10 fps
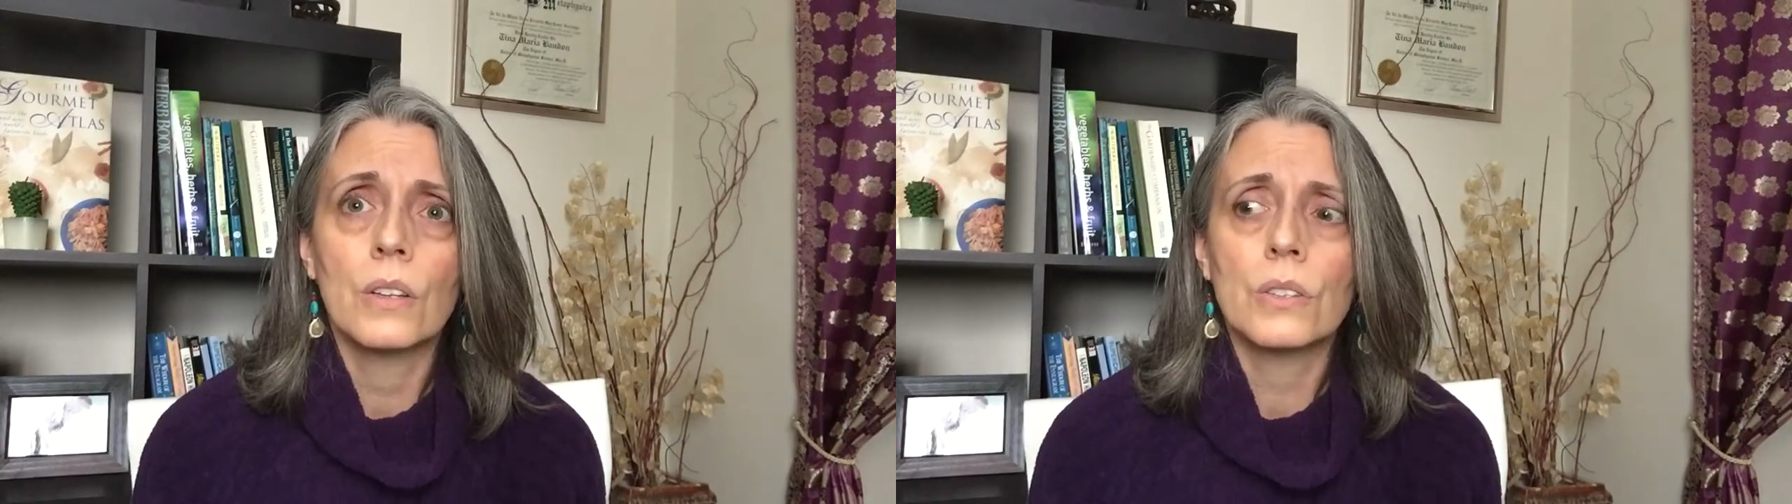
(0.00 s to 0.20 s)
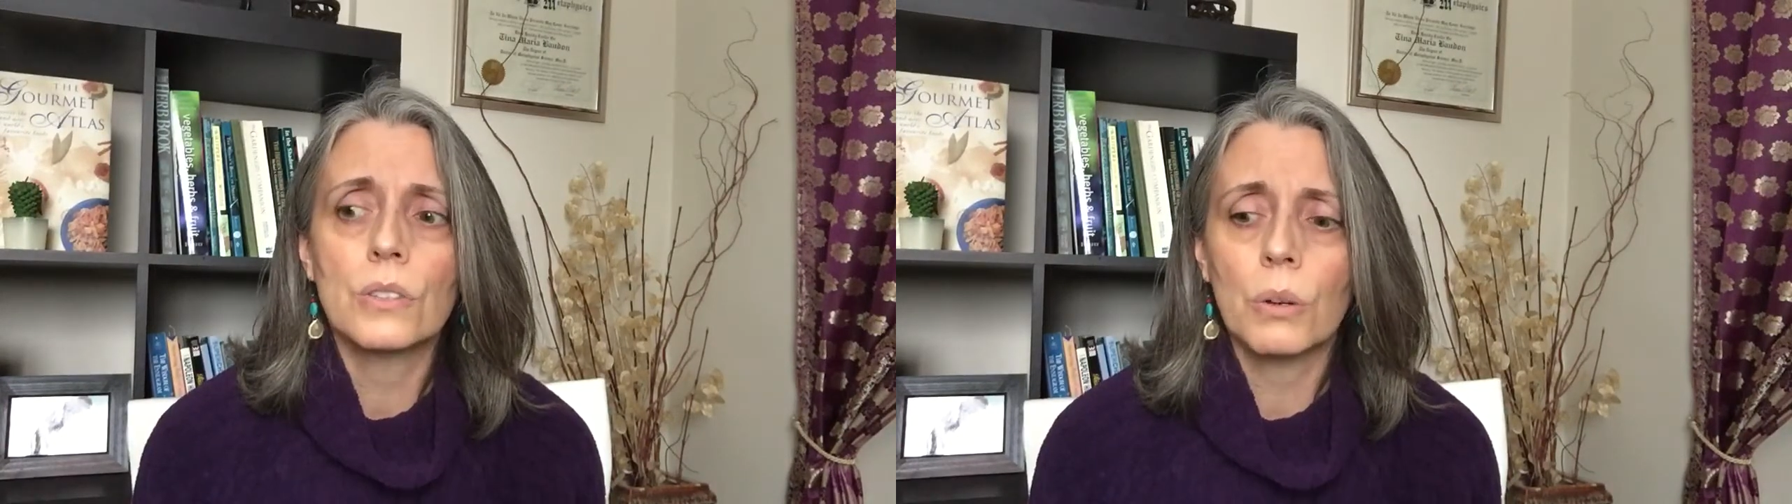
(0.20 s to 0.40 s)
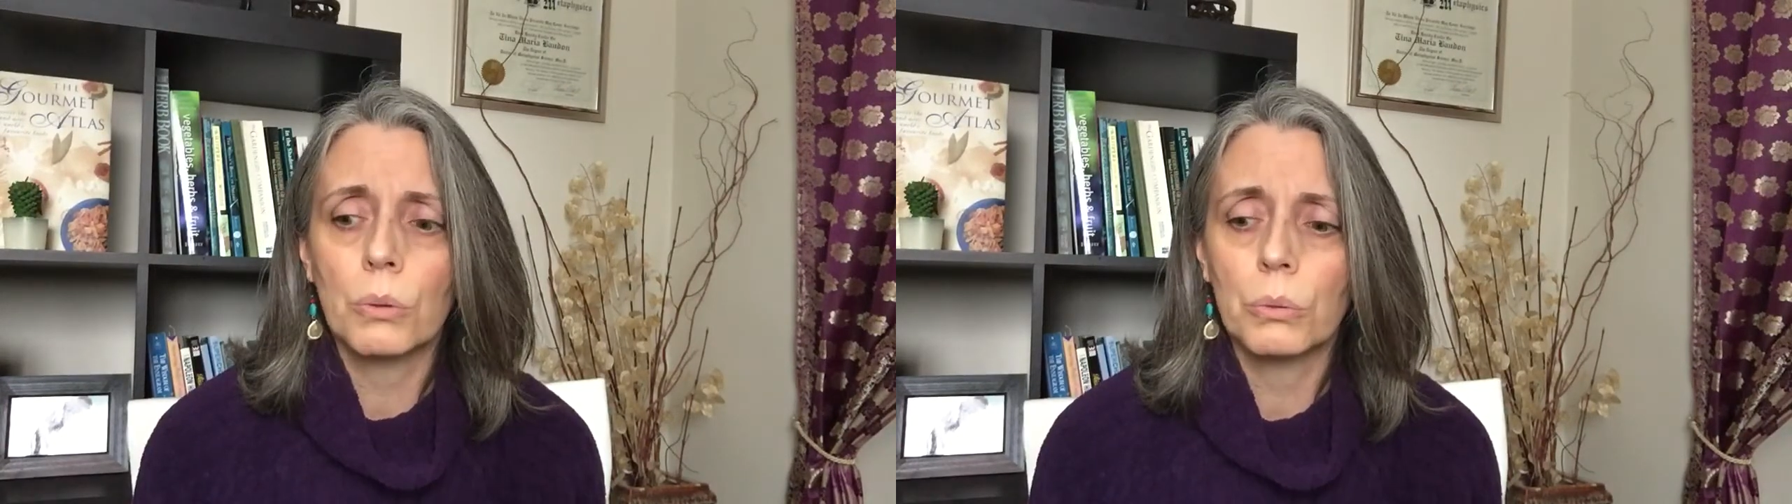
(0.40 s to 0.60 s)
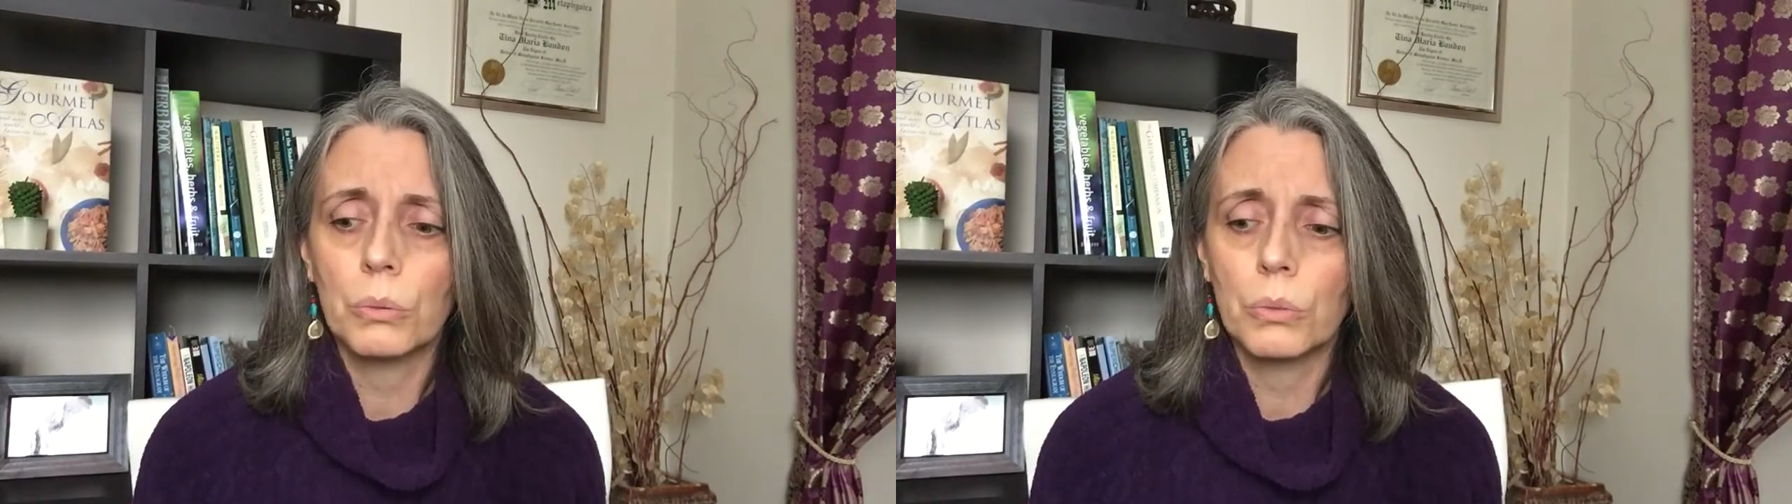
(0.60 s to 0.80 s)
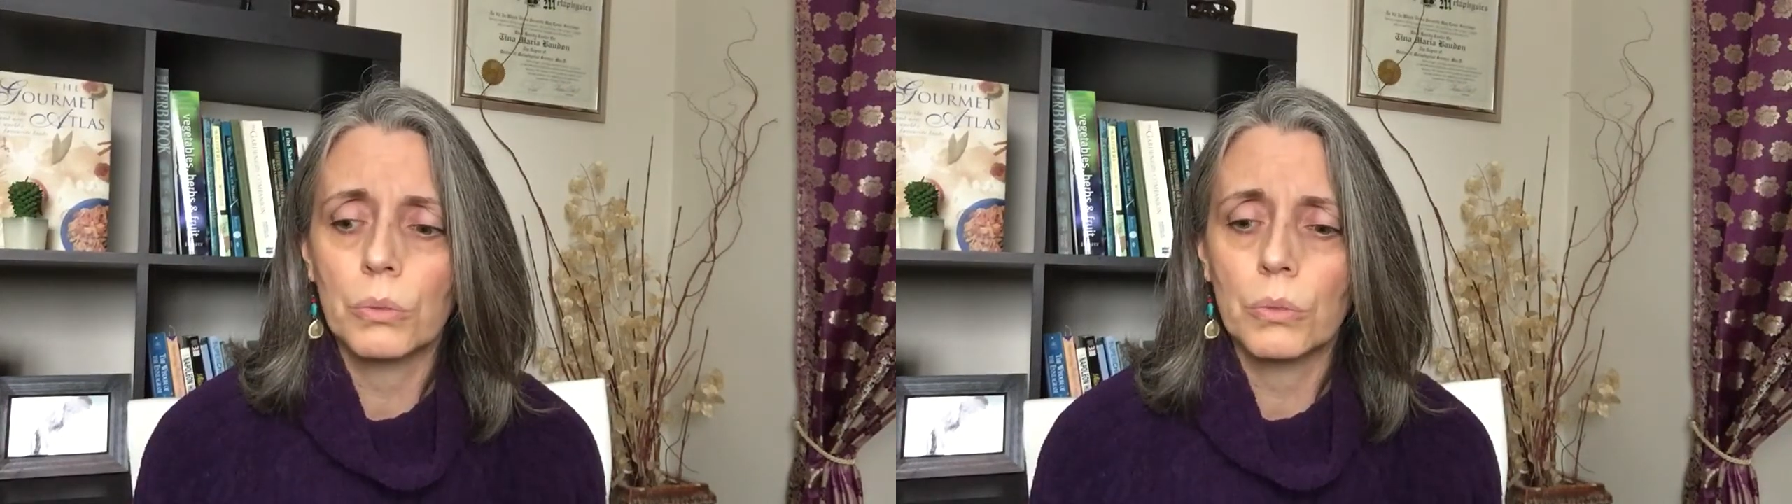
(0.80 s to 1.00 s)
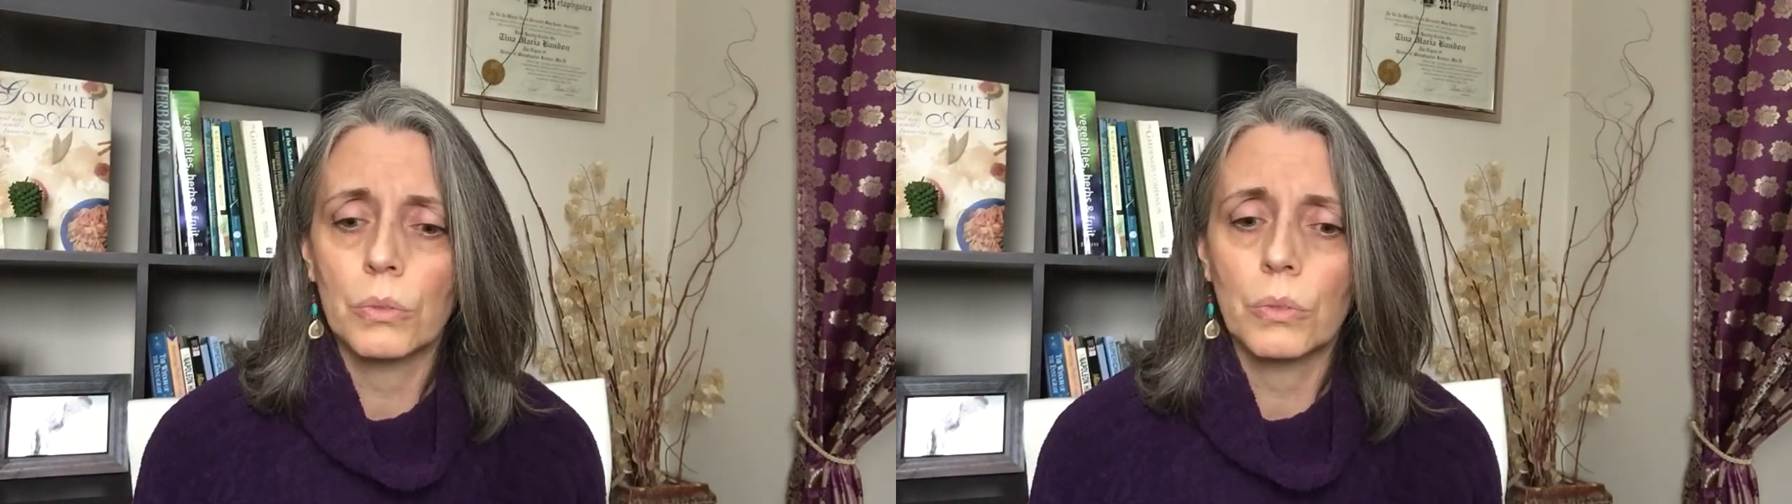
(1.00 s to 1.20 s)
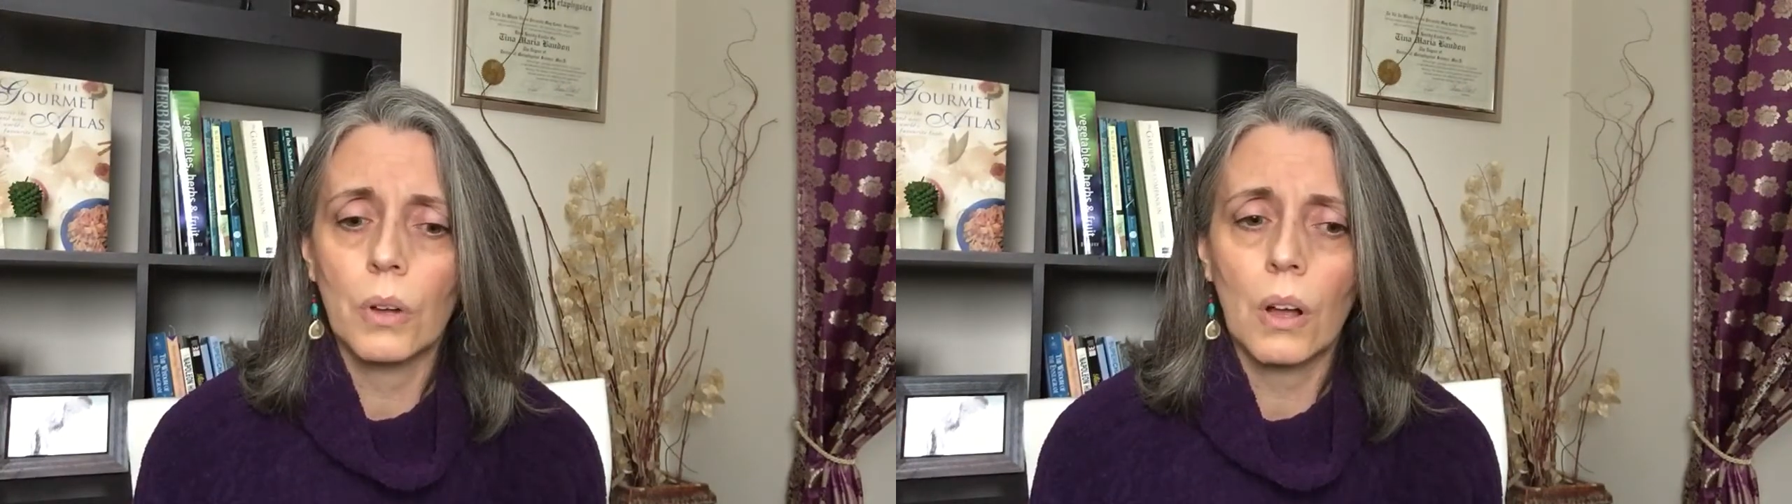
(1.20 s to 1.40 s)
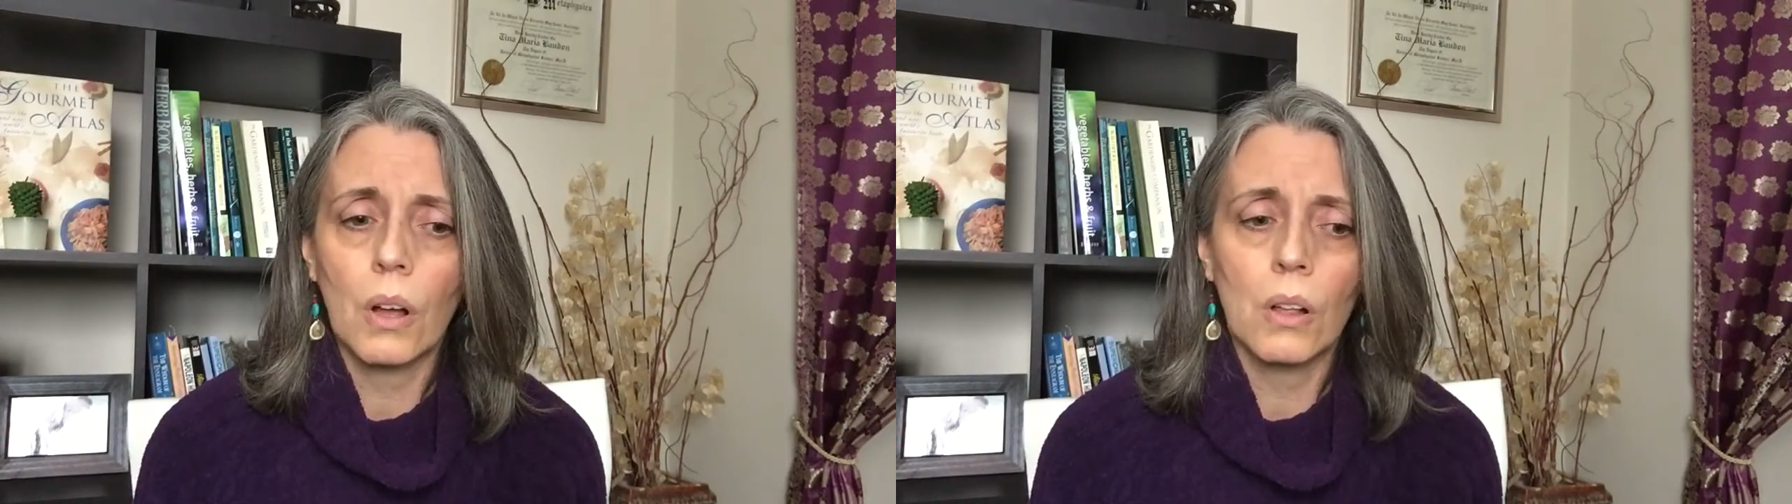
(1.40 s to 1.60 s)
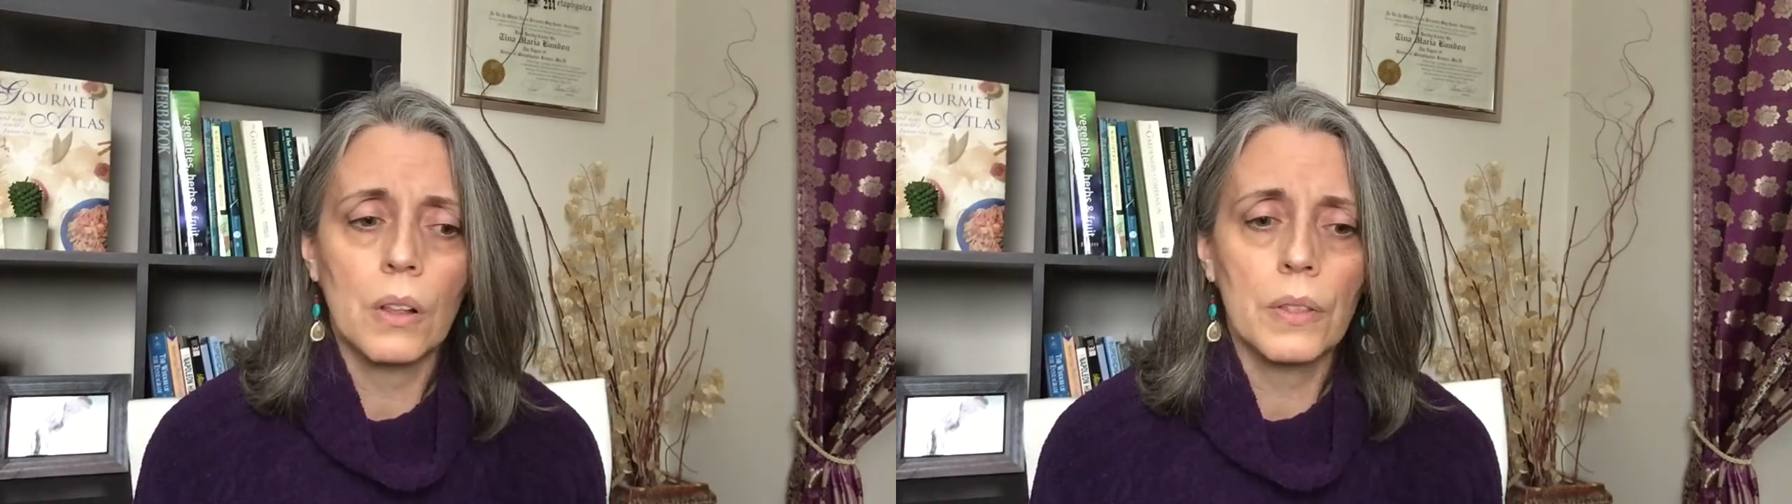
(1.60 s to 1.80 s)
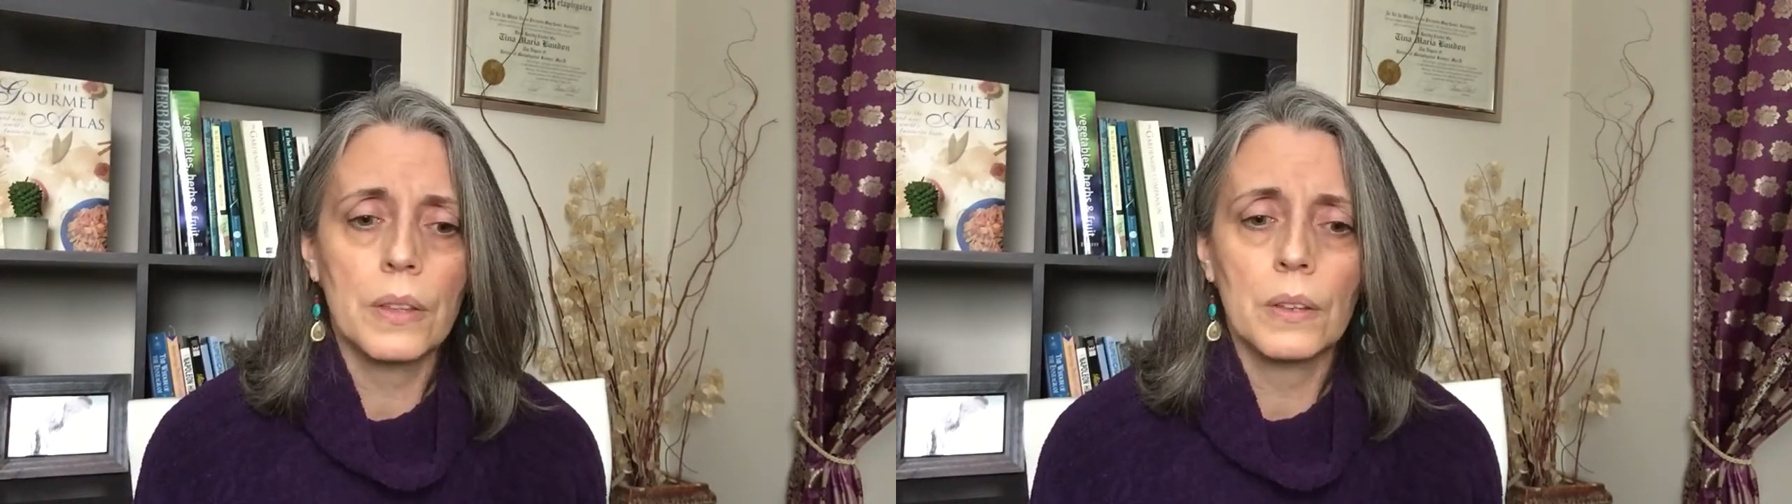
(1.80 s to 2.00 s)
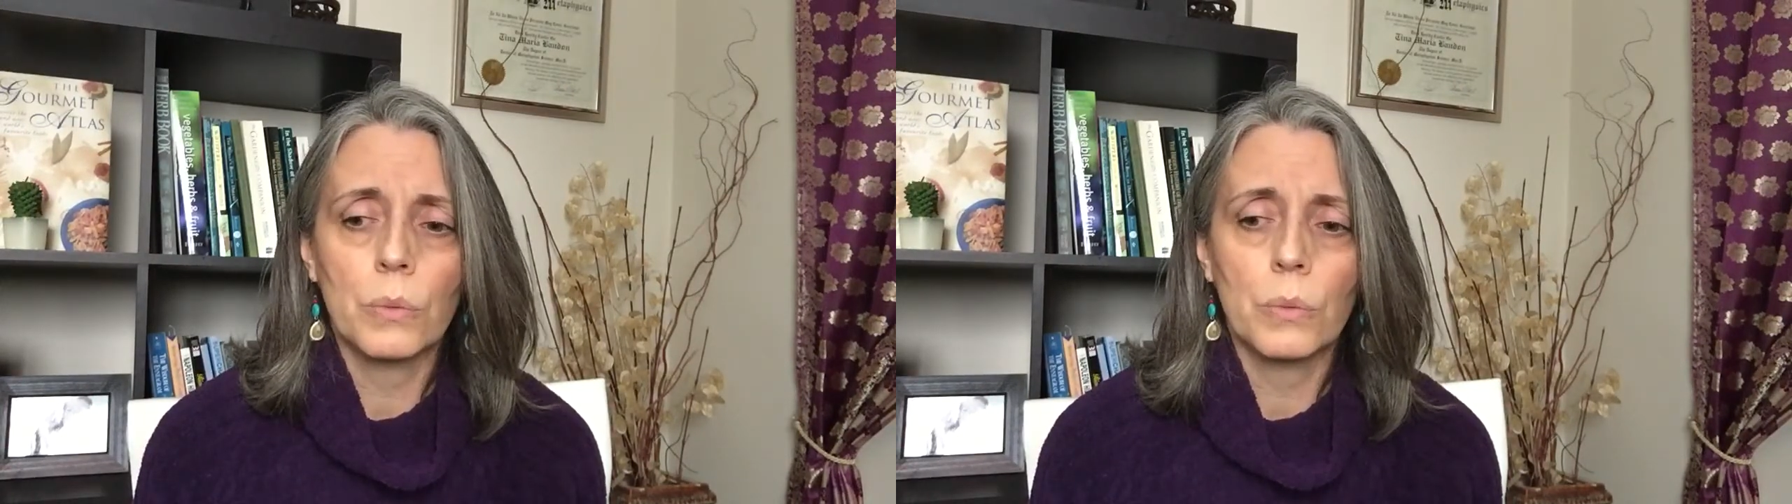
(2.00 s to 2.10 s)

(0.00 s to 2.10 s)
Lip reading: So all that